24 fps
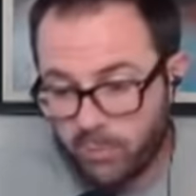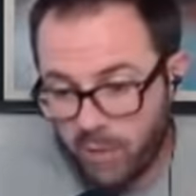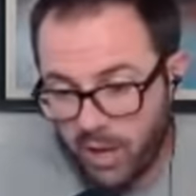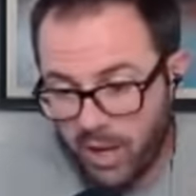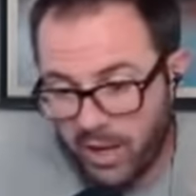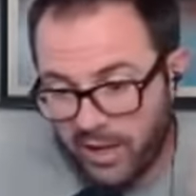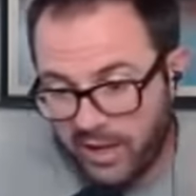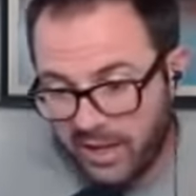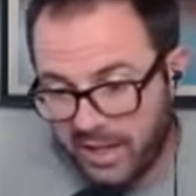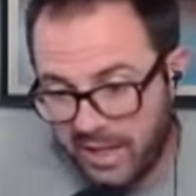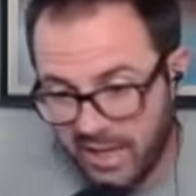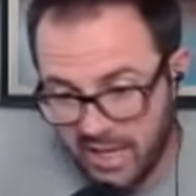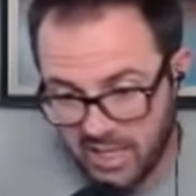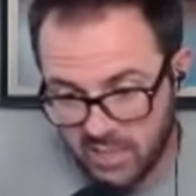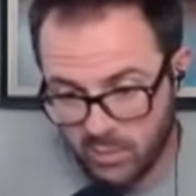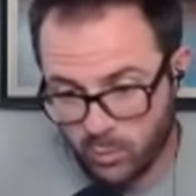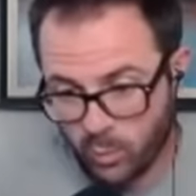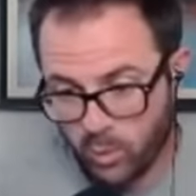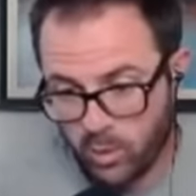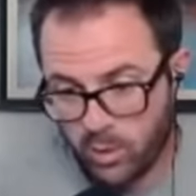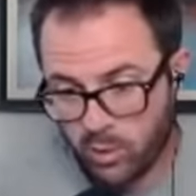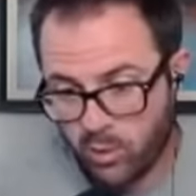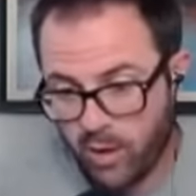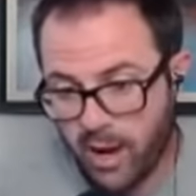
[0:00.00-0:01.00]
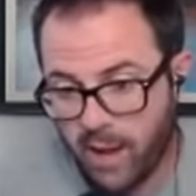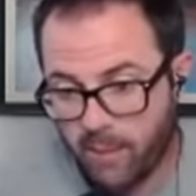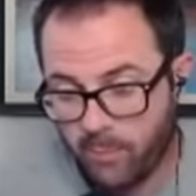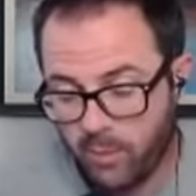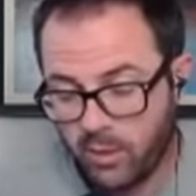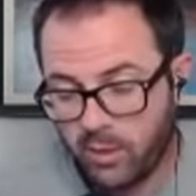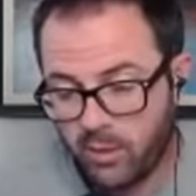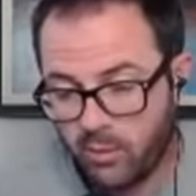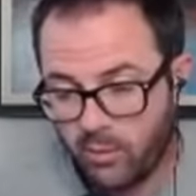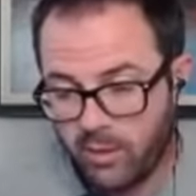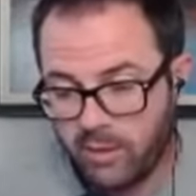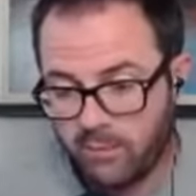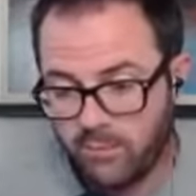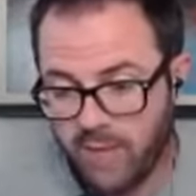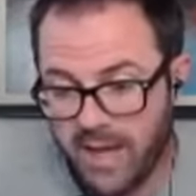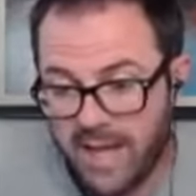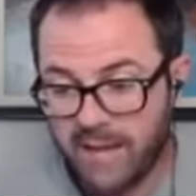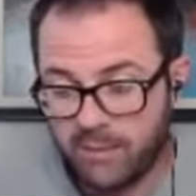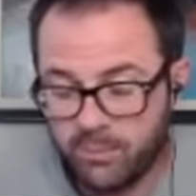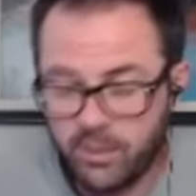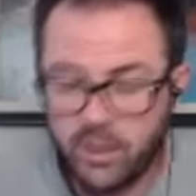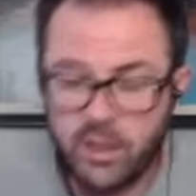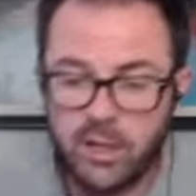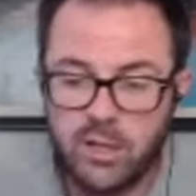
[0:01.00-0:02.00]
probably going to catch more crap on the way
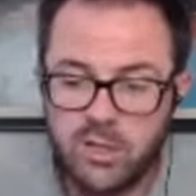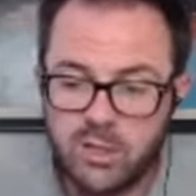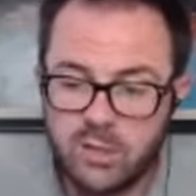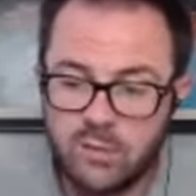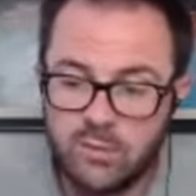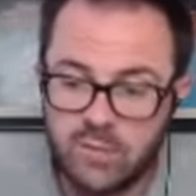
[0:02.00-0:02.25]
back because